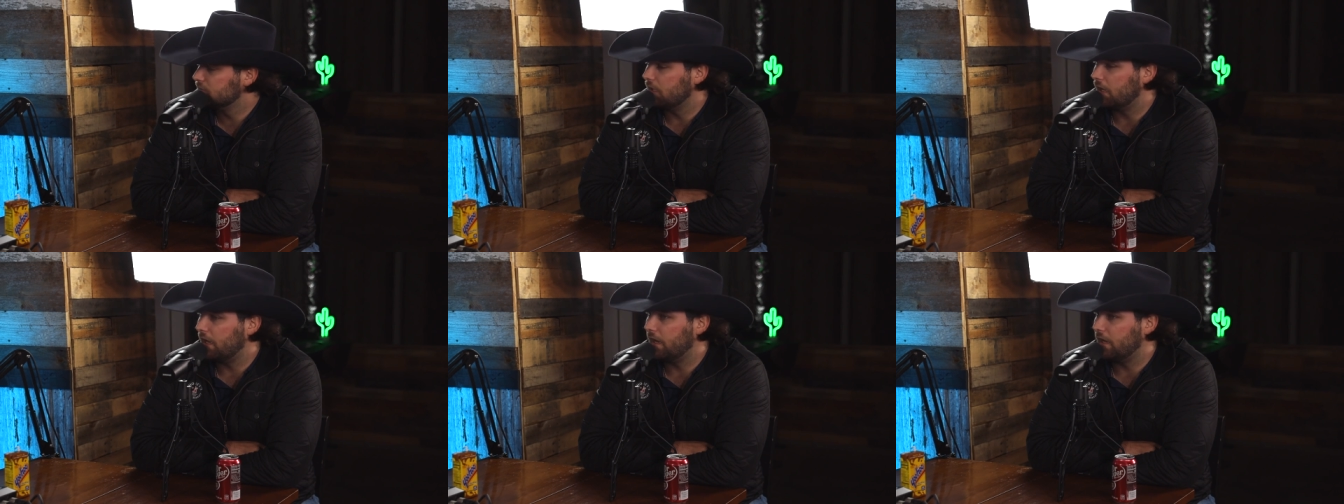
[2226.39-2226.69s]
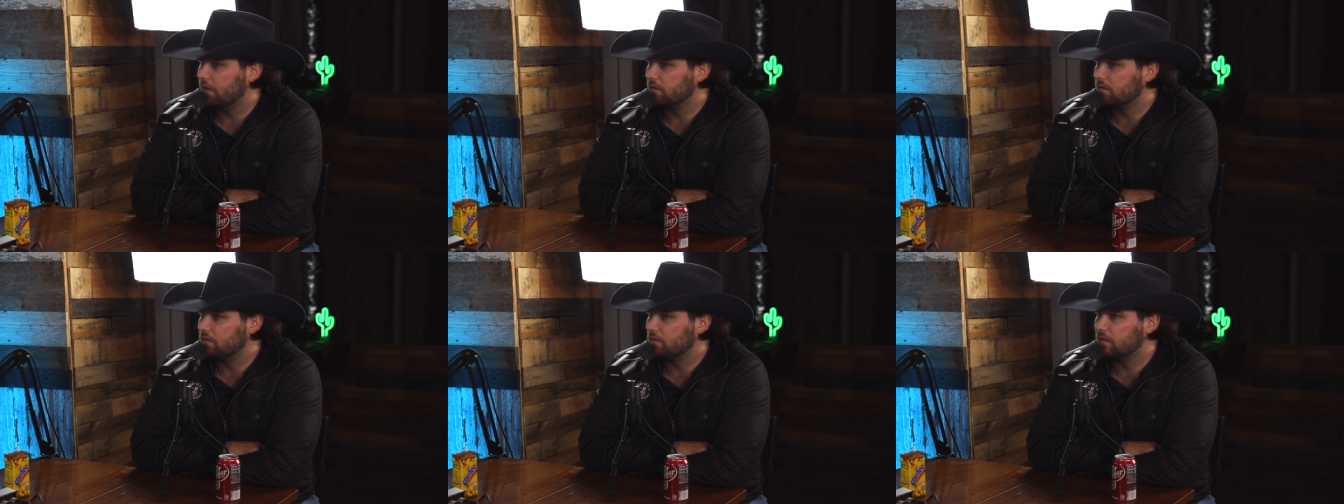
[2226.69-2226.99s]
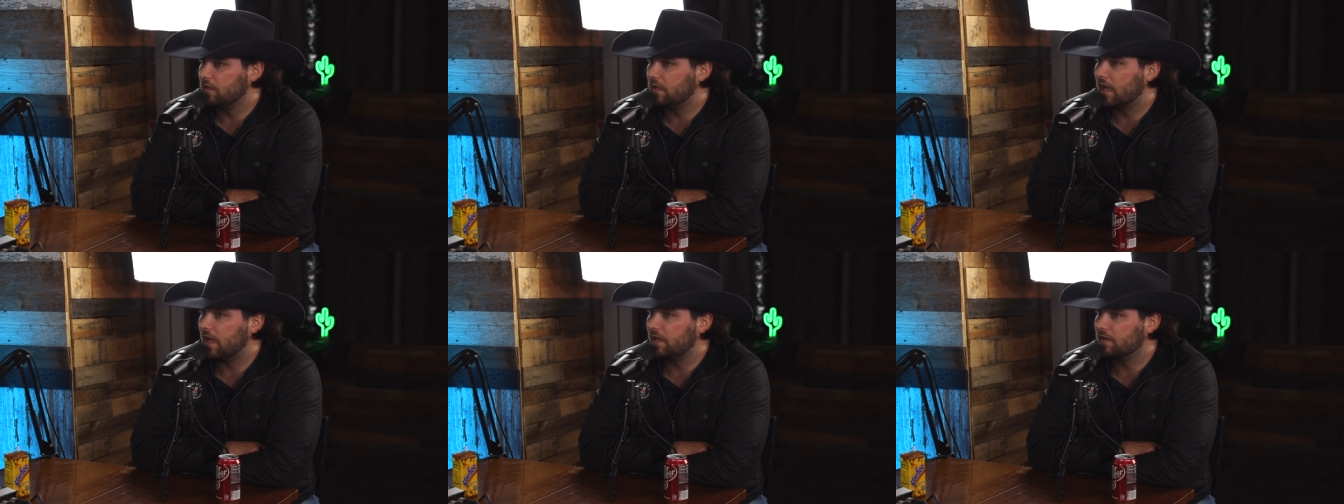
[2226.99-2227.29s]
and
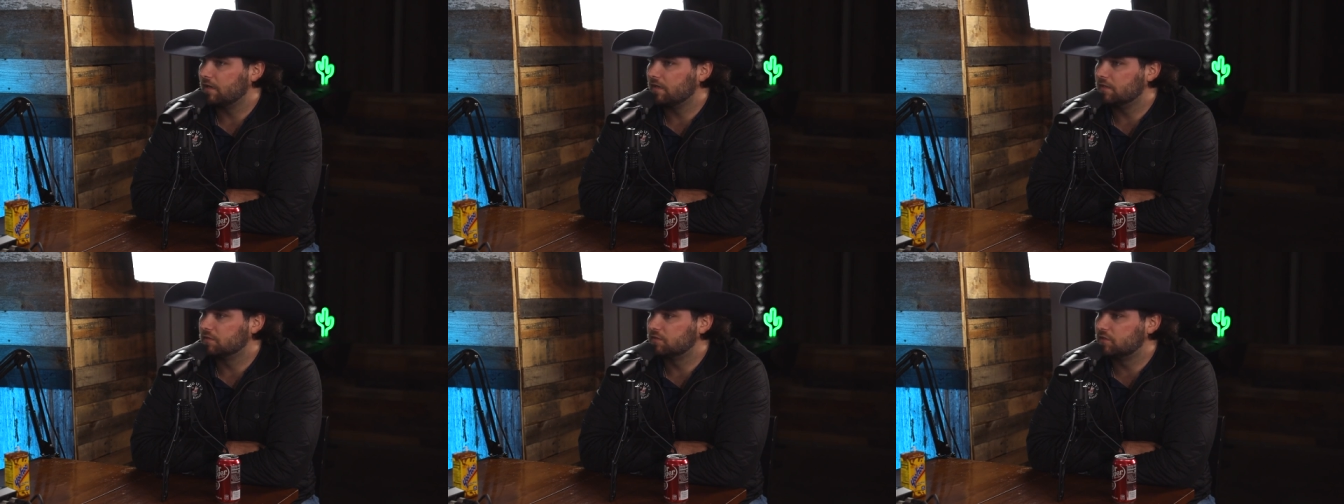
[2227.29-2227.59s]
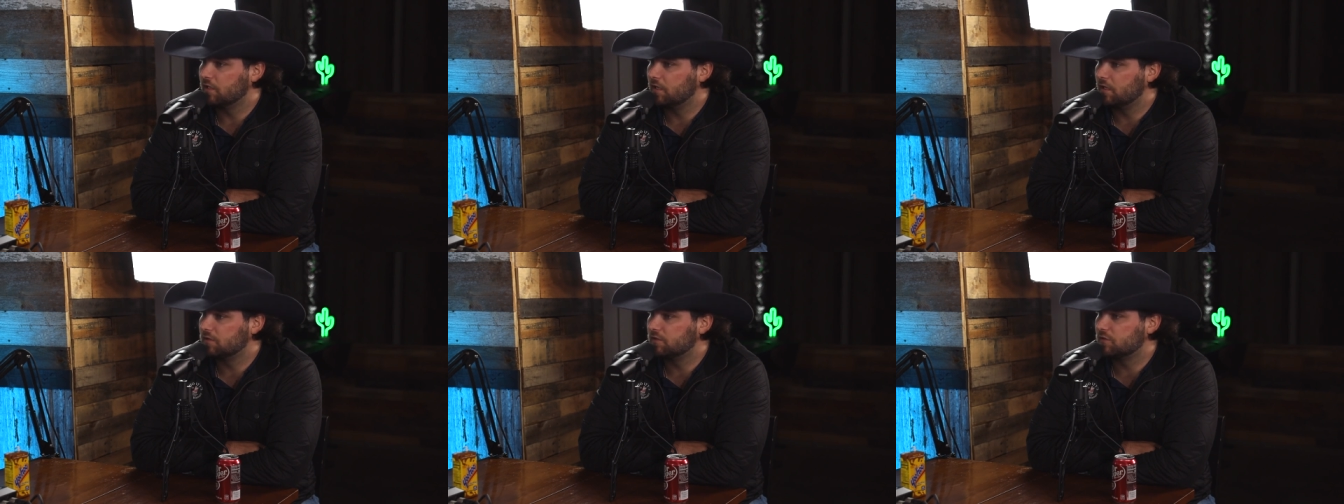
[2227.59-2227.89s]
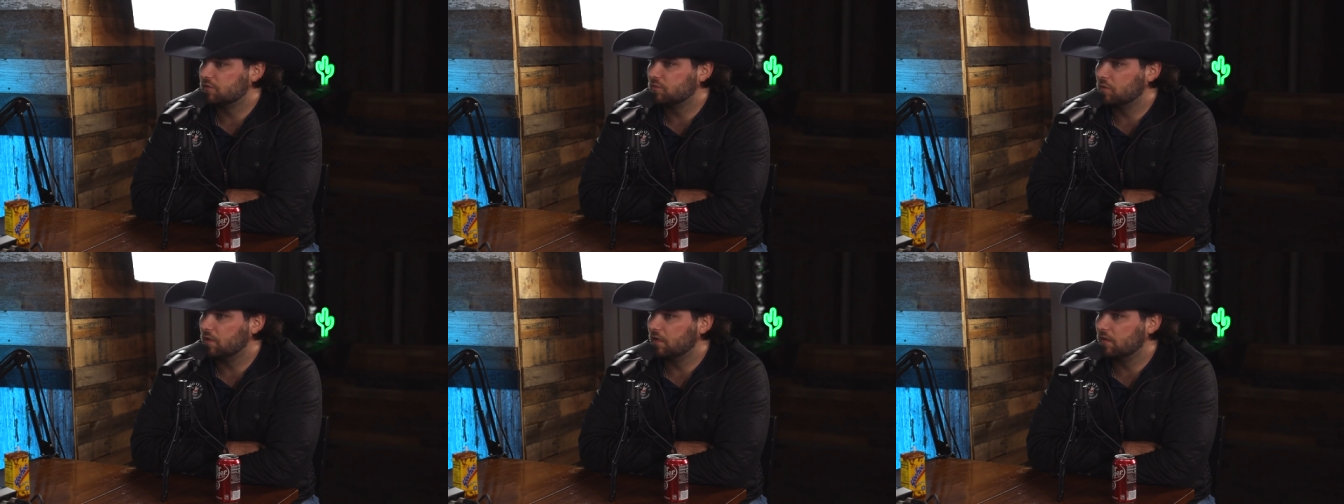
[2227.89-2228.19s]
got in
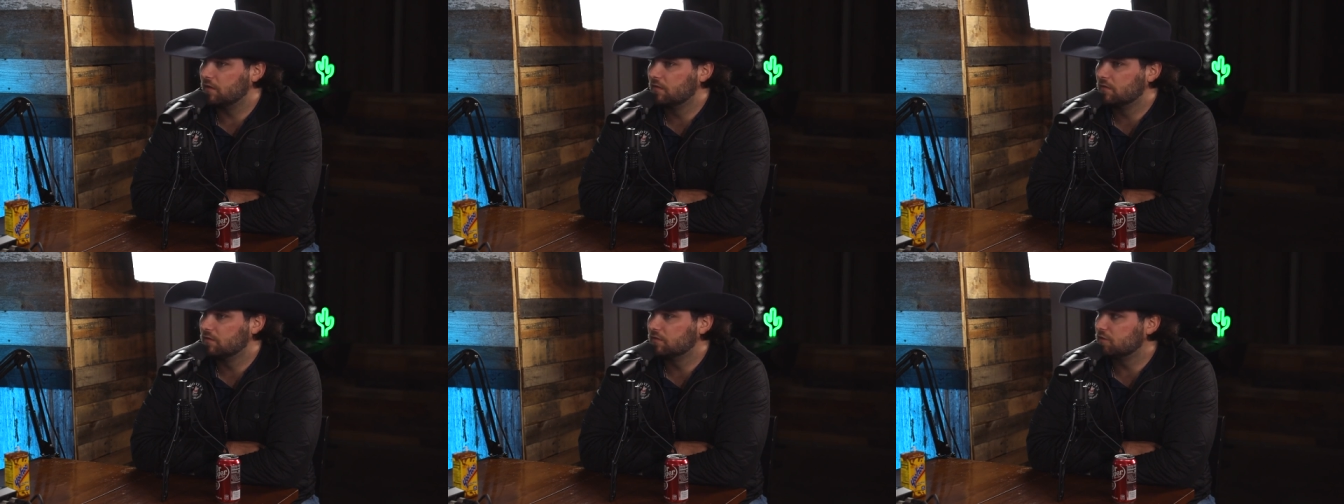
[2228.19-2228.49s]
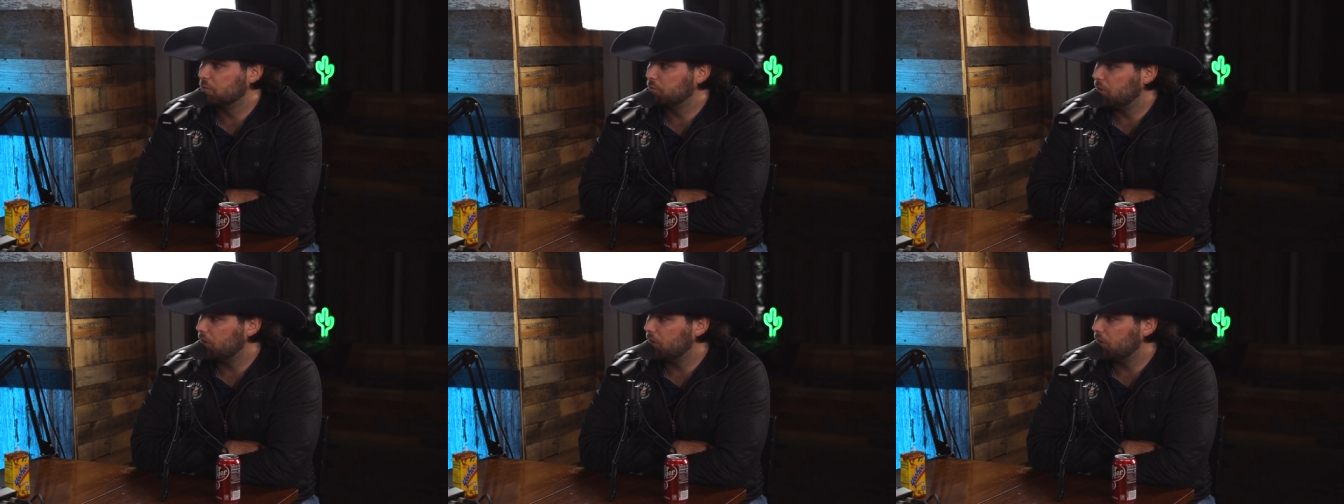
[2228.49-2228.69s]
touch with some